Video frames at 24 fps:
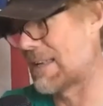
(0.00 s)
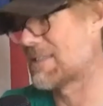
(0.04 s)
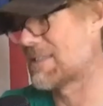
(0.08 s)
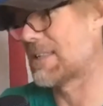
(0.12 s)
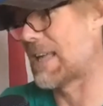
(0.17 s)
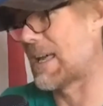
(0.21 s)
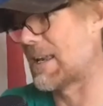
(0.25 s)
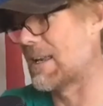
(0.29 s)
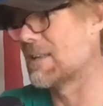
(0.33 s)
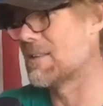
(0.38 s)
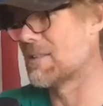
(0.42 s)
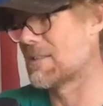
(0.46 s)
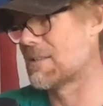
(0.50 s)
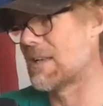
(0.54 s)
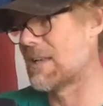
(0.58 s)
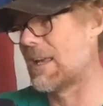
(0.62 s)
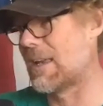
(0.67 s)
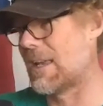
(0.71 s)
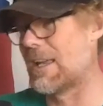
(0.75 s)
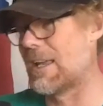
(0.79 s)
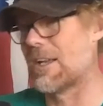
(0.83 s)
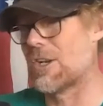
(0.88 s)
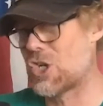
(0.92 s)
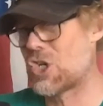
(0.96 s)
guess that is
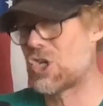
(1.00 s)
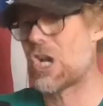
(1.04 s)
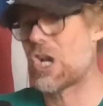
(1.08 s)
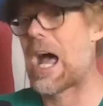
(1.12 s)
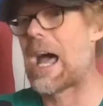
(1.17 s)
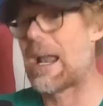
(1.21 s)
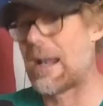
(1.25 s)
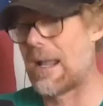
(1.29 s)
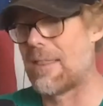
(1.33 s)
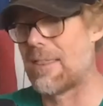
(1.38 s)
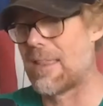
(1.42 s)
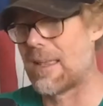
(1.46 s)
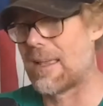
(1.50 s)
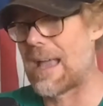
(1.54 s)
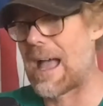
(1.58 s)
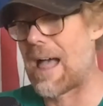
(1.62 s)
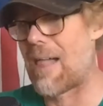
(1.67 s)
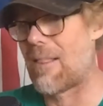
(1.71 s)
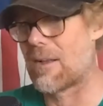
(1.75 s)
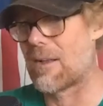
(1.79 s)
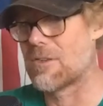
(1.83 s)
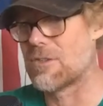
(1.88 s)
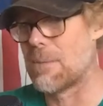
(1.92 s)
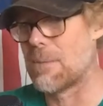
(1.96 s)
taking a shot at the
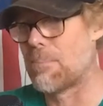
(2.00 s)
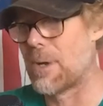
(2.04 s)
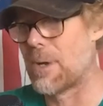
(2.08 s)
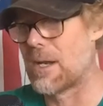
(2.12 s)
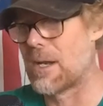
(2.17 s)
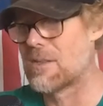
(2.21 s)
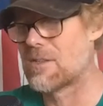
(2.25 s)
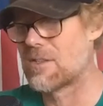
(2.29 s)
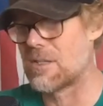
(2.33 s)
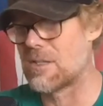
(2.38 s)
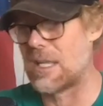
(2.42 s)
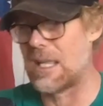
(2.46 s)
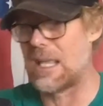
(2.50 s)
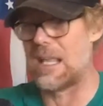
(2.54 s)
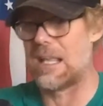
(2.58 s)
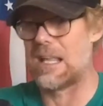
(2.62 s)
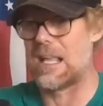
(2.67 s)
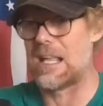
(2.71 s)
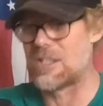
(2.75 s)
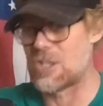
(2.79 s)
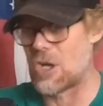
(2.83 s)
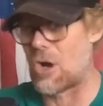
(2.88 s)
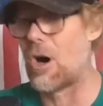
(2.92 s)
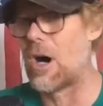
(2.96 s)
Galaxy, but it's
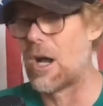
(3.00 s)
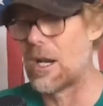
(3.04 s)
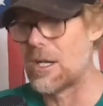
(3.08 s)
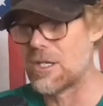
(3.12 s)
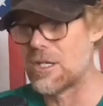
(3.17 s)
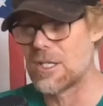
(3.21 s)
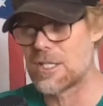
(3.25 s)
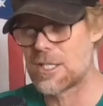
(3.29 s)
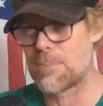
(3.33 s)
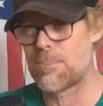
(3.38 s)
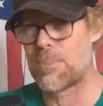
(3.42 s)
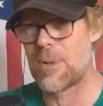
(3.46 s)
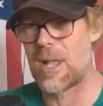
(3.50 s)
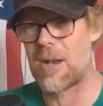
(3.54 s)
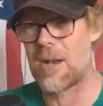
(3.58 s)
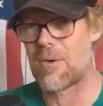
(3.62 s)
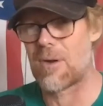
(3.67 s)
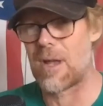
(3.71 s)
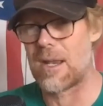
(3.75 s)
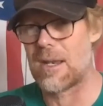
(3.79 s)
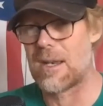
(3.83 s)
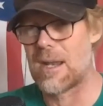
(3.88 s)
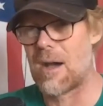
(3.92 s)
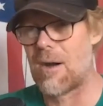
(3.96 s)
on display
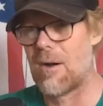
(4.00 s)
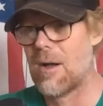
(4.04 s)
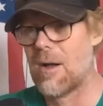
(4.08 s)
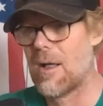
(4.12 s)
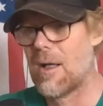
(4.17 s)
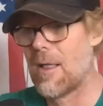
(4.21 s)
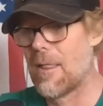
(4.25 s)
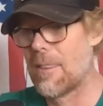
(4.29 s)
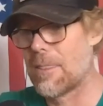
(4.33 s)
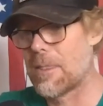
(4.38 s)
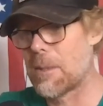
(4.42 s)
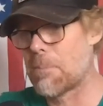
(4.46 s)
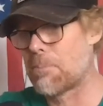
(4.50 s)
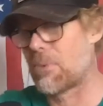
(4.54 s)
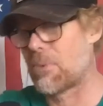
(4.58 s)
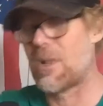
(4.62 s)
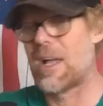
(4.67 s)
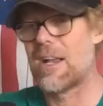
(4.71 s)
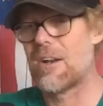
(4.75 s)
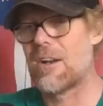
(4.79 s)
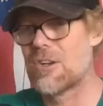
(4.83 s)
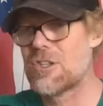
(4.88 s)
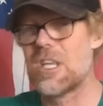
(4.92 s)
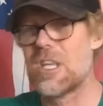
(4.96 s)
right now. The
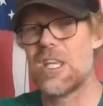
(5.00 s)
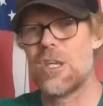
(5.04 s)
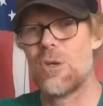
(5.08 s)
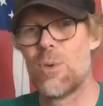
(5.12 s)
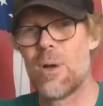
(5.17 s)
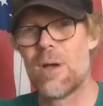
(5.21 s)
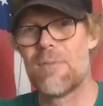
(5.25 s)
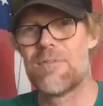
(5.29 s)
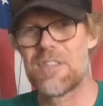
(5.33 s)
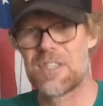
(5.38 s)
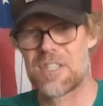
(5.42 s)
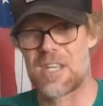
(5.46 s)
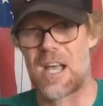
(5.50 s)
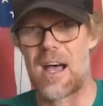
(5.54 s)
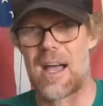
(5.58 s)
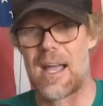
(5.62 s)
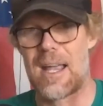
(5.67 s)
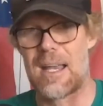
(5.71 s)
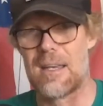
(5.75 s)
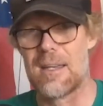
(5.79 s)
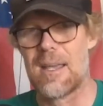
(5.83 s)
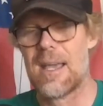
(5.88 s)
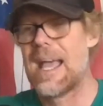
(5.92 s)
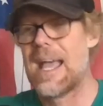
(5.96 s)
players that you have
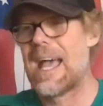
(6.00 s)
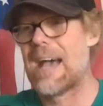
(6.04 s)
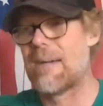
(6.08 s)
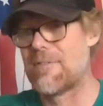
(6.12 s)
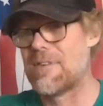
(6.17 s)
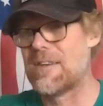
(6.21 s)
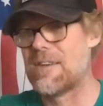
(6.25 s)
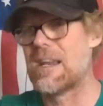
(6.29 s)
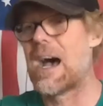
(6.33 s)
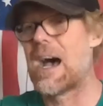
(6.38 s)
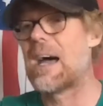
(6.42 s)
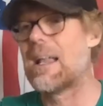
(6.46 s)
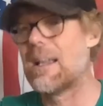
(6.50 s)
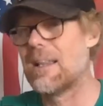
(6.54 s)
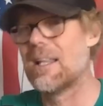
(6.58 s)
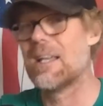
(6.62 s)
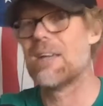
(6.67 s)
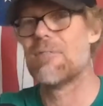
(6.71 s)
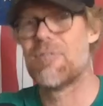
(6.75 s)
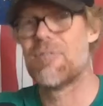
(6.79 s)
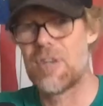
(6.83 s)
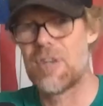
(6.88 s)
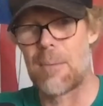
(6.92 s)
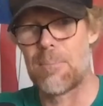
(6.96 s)
signed have not
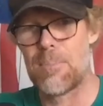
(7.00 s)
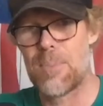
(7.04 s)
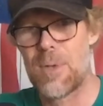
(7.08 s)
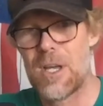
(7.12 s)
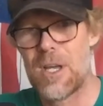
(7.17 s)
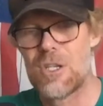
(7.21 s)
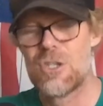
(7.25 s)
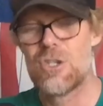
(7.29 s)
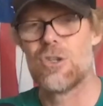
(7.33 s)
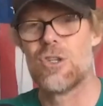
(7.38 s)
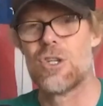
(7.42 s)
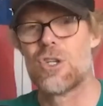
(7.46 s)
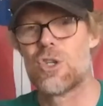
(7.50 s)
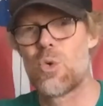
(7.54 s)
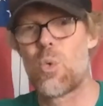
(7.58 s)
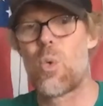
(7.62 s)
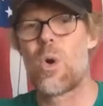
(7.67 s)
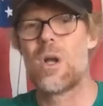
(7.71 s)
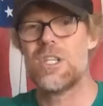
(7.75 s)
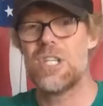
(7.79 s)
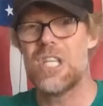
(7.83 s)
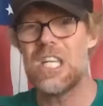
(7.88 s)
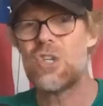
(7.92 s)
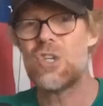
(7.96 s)
lived up to the
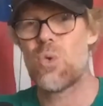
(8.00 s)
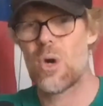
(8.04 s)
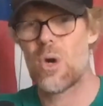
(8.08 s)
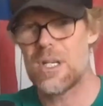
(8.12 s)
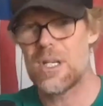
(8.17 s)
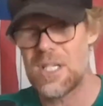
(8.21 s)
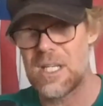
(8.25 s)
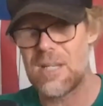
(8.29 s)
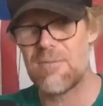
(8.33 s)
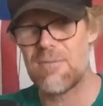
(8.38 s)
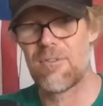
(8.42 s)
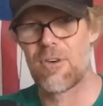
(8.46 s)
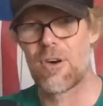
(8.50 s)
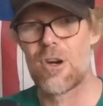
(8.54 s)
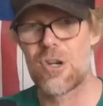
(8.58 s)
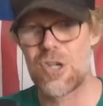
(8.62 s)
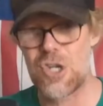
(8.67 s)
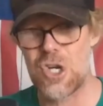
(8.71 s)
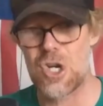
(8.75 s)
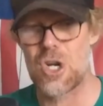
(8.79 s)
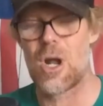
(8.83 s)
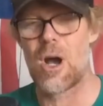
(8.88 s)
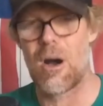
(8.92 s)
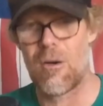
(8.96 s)
2020
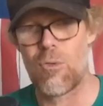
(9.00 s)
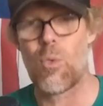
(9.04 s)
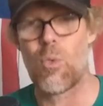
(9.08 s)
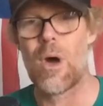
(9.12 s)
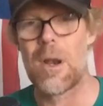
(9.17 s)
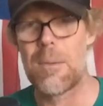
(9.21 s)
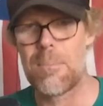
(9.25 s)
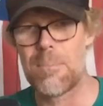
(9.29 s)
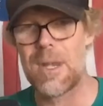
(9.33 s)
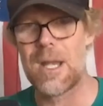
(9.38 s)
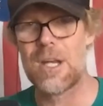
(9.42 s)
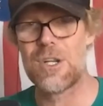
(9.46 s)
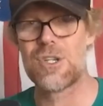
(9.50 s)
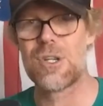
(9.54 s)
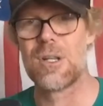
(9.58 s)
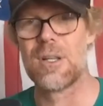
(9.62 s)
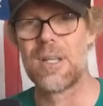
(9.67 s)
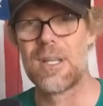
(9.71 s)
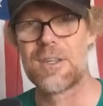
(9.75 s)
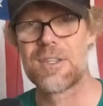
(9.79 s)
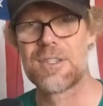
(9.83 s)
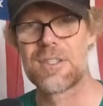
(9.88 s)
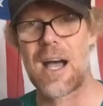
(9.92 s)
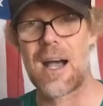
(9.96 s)
version of what Major
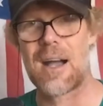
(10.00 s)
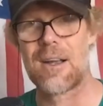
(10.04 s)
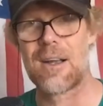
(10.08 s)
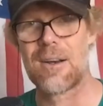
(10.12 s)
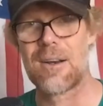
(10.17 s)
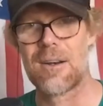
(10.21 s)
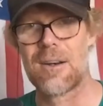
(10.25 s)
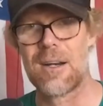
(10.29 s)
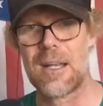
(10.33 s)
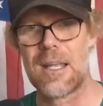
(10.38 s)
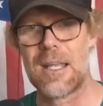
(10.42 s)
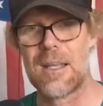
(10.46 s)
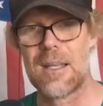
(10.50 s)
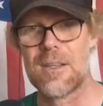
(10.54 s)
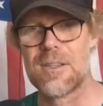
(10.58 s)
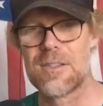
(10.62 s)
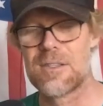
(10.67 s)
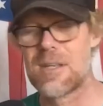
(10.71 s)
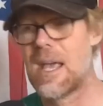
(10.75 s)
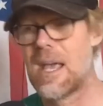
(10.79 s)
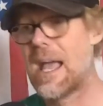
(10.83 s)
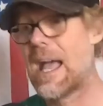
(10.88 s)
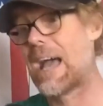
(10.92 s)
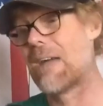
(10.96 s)
League Soccer
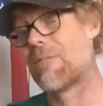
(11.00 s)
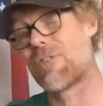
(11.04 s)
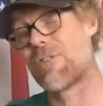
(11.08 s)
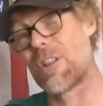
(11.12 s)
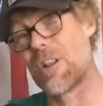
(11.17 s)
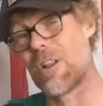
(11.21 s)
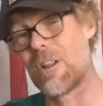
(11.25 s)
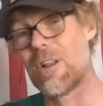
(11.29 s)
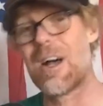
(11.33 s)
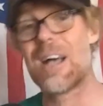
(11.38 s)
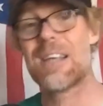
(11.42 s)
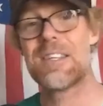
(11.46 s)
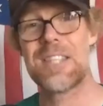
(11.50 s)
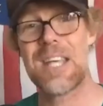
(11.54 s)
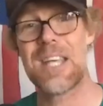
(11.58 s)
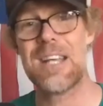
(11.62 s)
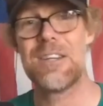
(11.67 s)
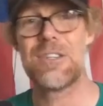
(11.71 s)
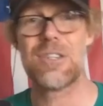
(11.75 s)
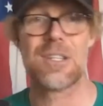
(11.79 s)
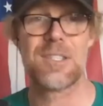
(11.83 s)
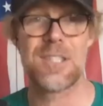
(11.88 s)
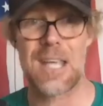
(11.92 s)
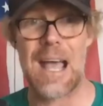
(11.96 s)
is. And for the Los
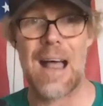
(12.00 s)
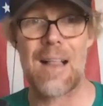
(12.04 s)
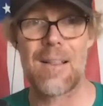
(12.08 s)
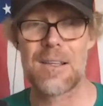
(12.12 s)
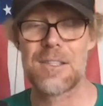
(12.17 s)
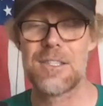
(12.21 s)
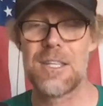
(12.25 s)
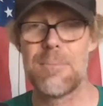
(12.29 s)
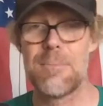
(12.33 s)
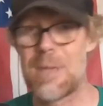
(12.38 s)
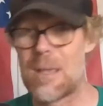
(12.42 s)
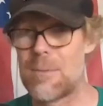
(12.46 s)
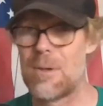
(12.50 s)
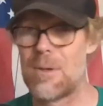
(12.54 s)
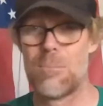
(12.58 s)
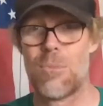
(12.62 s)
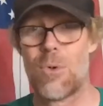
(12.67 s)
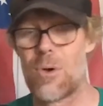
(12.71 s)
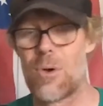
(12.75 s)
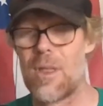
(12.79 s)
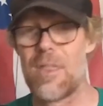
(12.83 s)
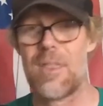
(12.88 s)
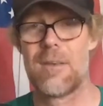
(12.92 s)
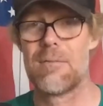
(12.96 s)
Angeles Galaxy, maybe
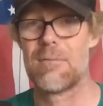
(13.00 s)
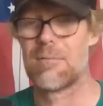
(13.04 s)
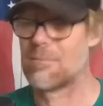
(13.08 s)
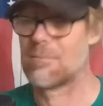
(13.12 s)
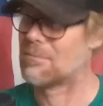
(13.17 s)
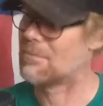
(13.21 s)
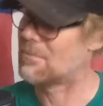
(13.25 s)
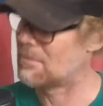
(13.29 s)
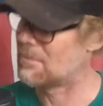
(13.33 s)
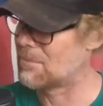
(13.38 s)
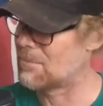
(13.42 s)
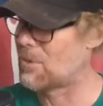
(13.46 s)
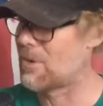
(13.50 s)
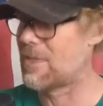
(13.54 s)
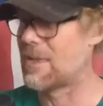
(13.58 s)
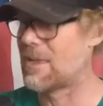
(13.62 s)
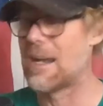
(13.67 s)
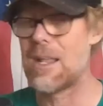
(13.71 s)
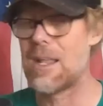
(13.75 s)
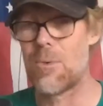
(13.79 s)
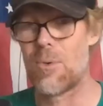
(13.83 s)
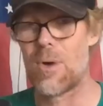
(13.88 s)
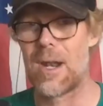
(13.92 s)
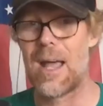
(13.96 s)
more than
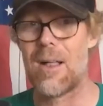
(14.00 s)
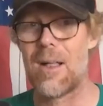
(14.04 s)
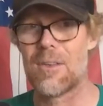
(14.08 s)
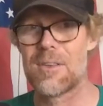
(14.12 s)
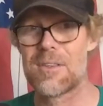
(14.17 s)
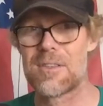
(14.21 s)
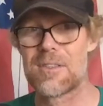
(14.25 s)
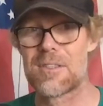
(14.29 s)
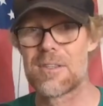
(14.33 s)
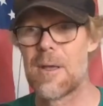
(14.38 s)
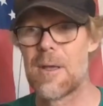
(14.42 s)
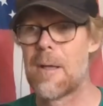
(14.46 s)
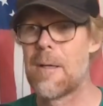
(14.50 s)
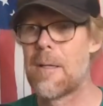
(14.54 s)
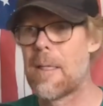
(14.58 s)
anyone else,